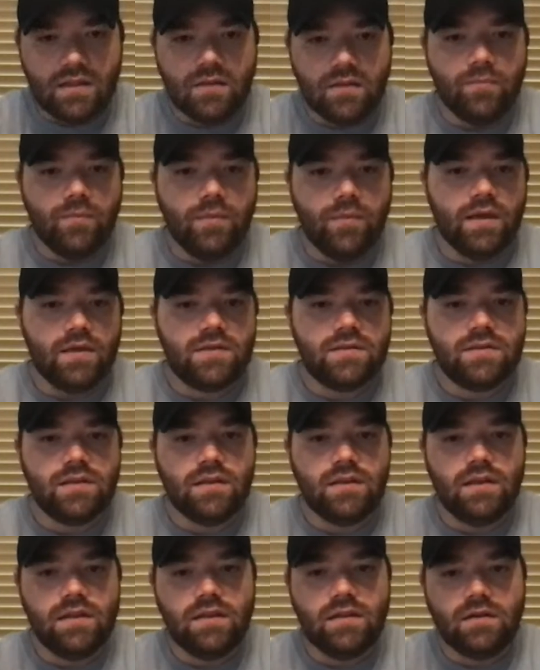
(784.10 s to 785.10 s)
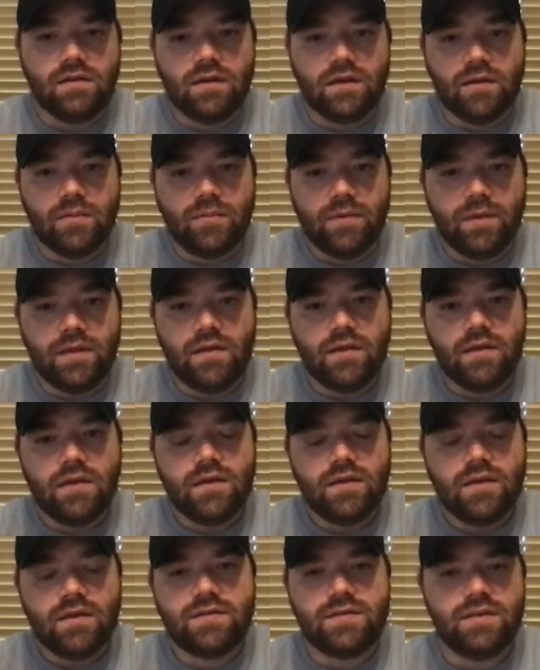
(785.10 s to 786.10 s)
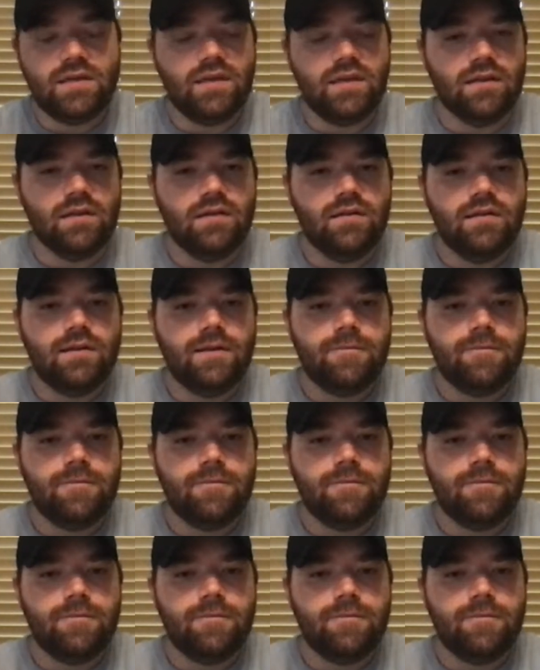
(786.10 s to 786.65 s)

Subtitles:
the midst, and then they're going to be seated.